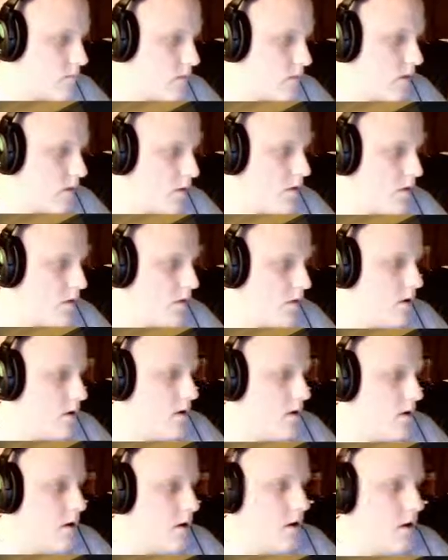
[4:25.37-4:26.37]
So
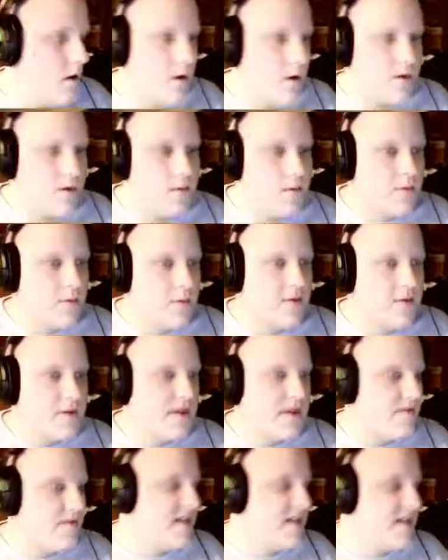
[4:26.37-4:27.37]
we're going to put our
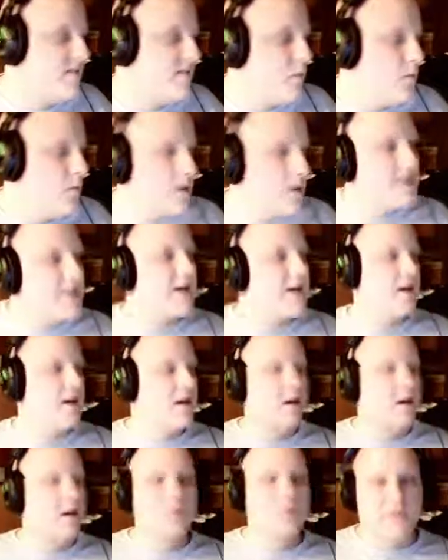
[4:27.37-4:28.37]
7/7. We're going to take a
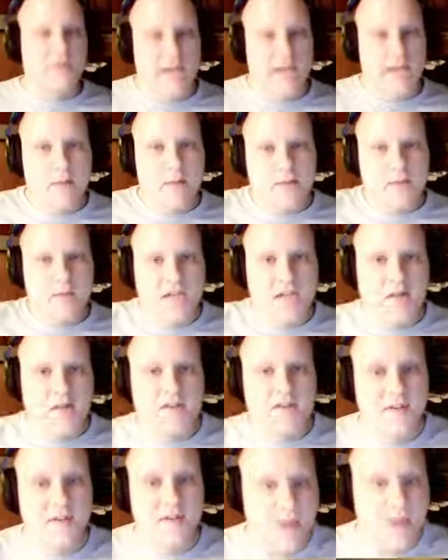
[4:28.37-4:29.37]
couple of damage,
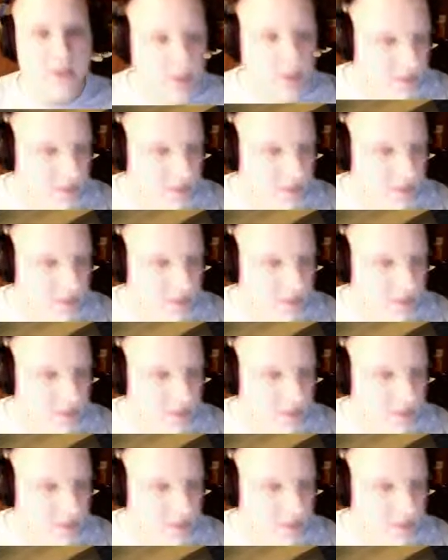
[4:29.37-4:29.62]
obviously.